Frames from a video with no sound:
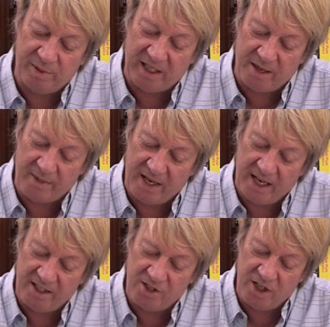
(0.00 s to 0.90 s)
pick up our
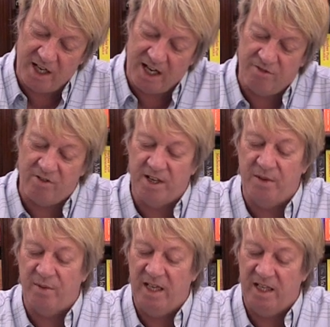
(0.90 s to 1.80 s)
energy and
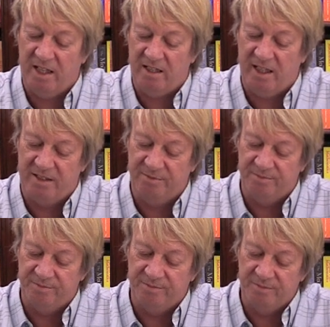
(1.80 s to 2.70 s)
run away like that.
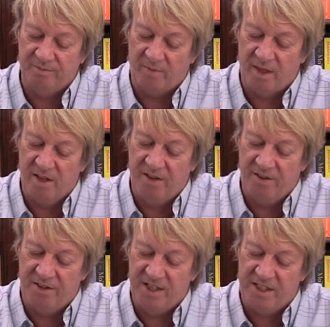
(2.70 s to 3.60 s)

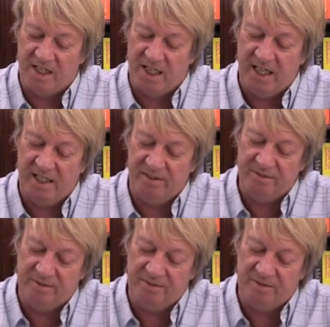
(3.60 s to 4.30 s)
Theta i,